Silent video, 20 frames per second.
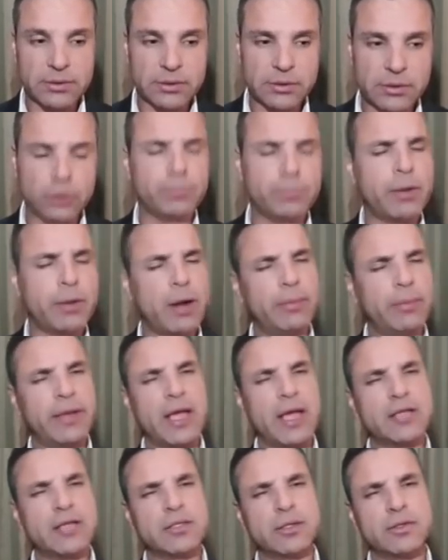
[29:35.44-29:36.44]
You're probably
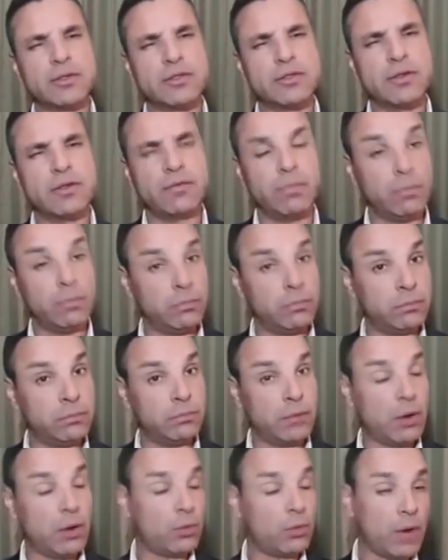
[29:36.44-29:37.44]
asking yourself,
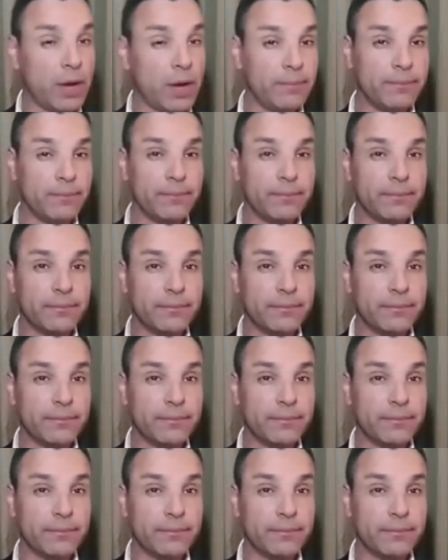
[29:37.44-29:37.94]
how come?